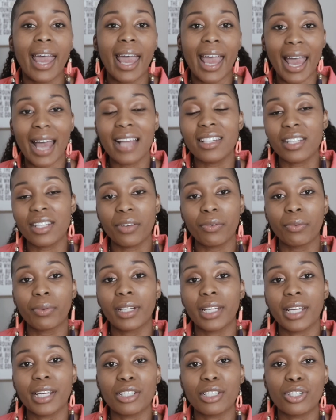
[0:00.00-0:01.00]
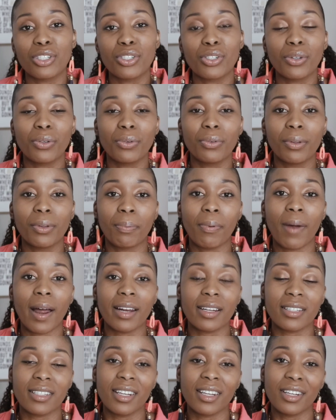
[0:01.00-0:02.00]
as it relates to the
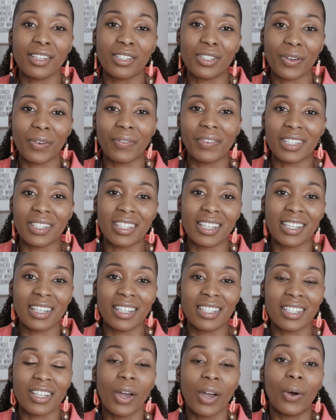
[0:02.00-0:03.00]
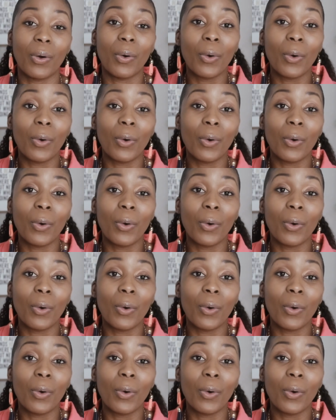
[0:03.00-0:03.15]
products and the services